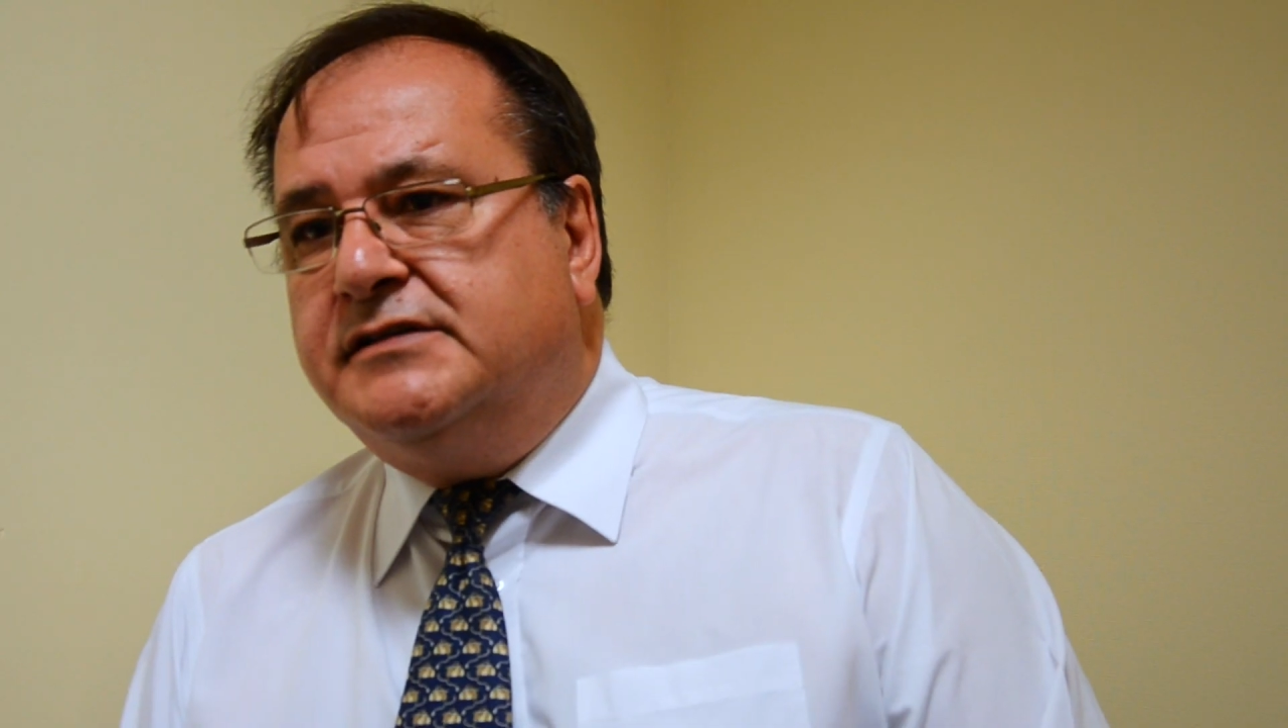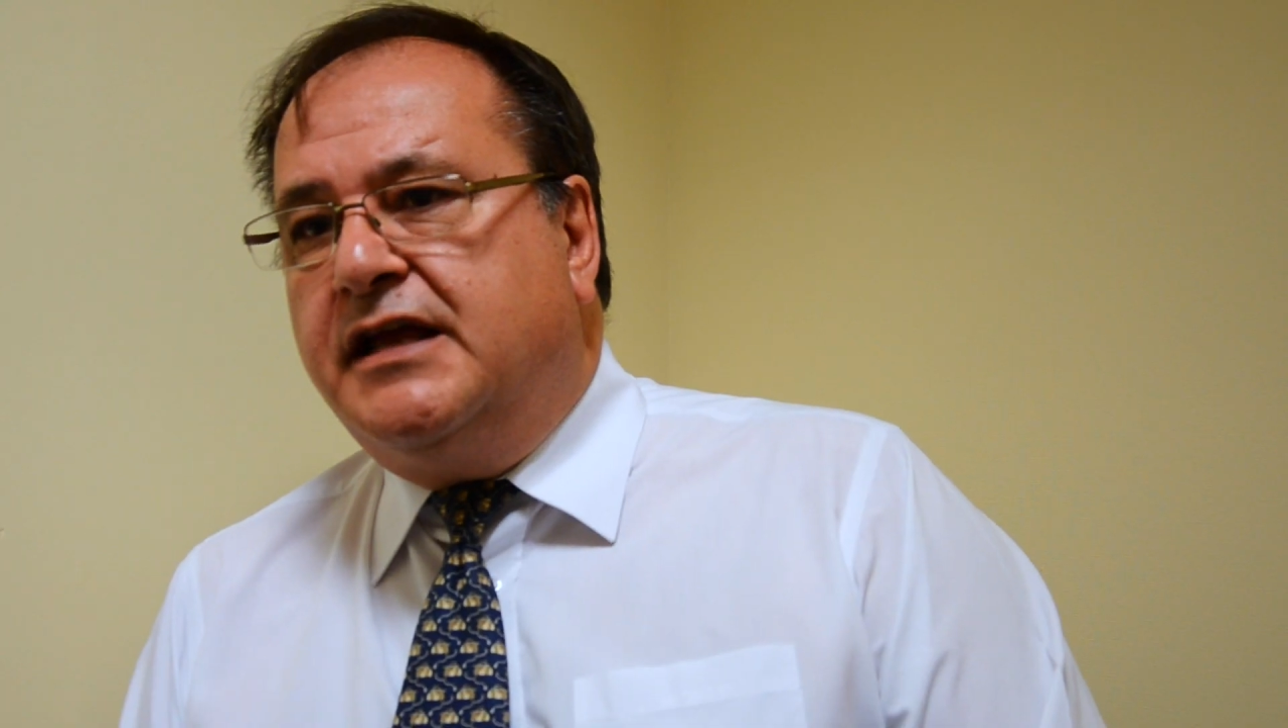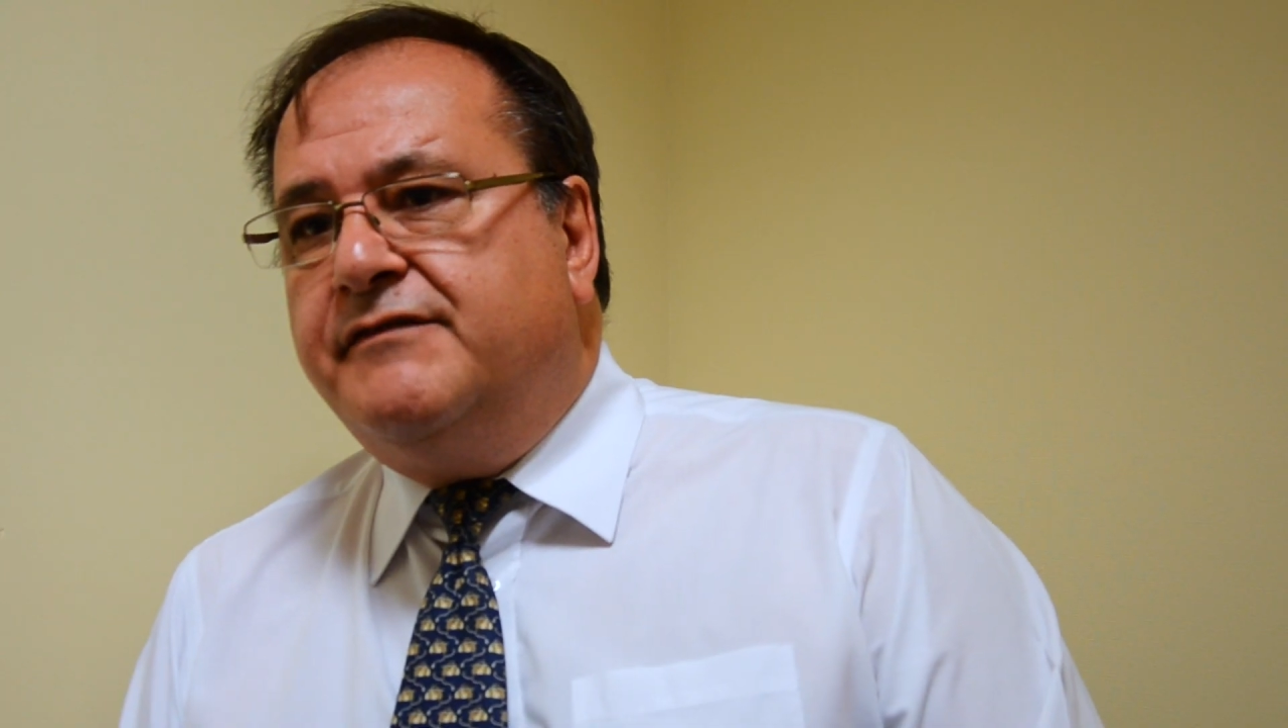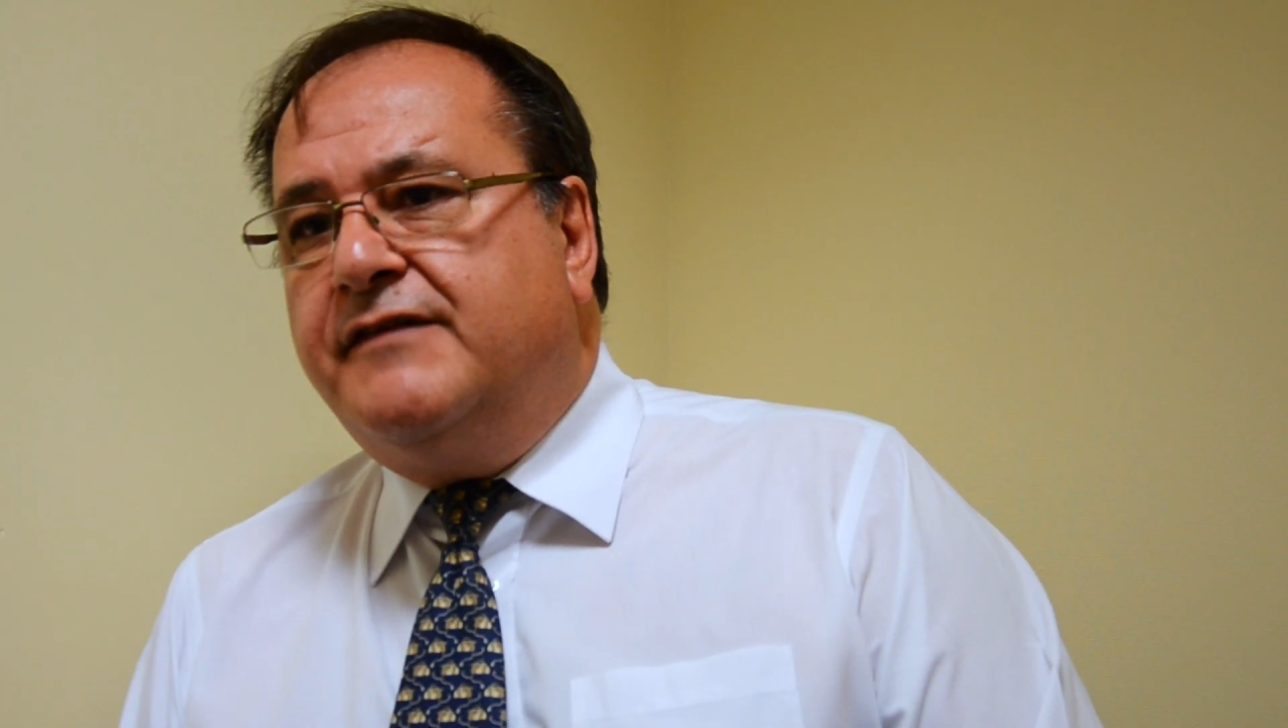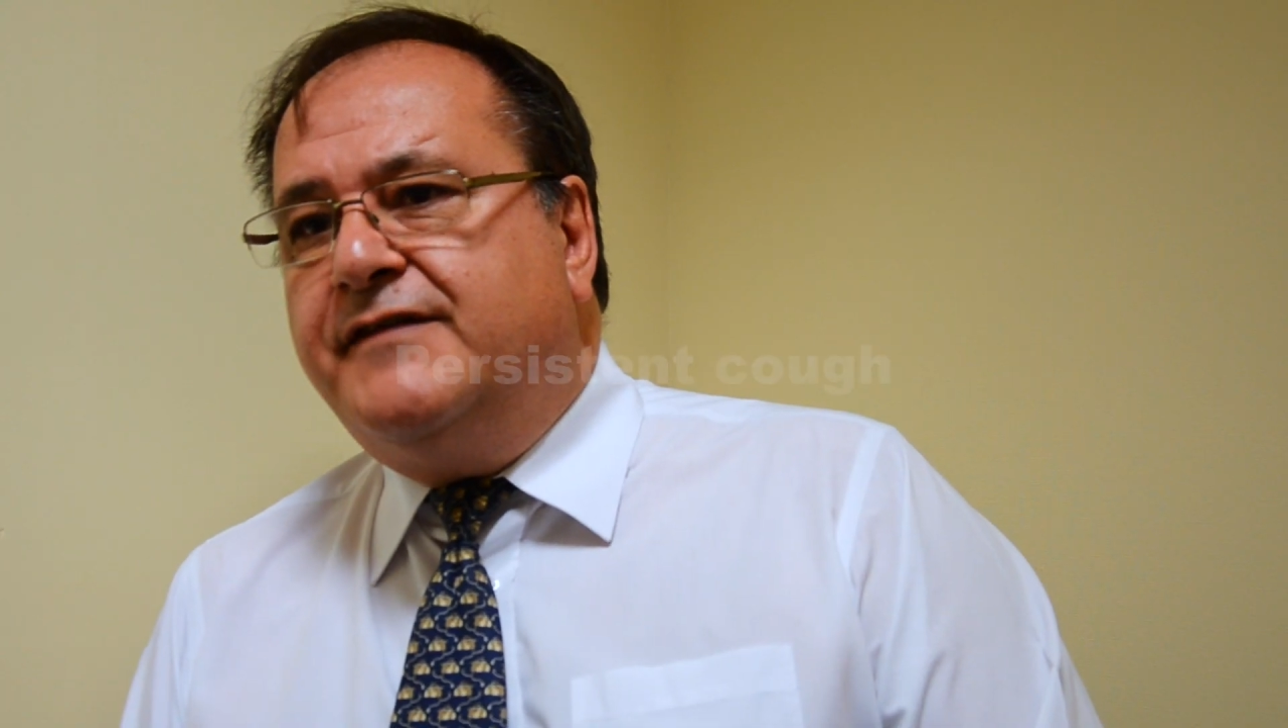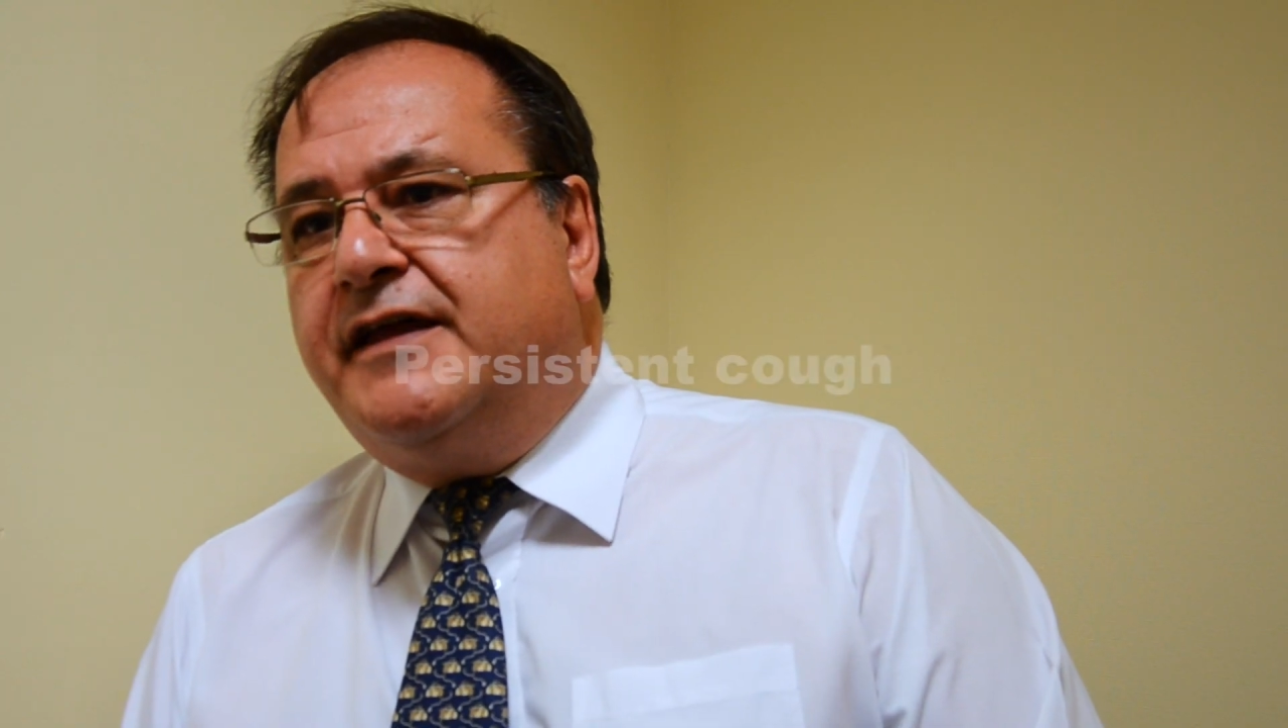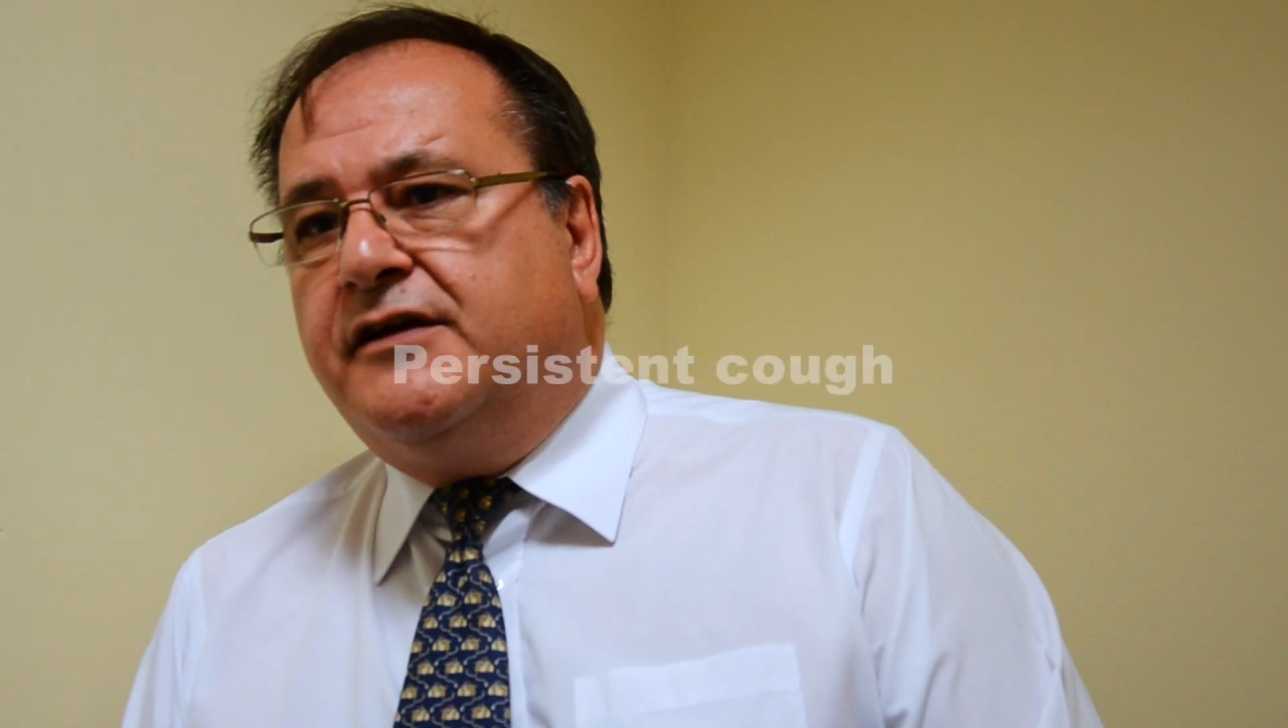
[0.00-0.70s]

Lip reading: Say if they've had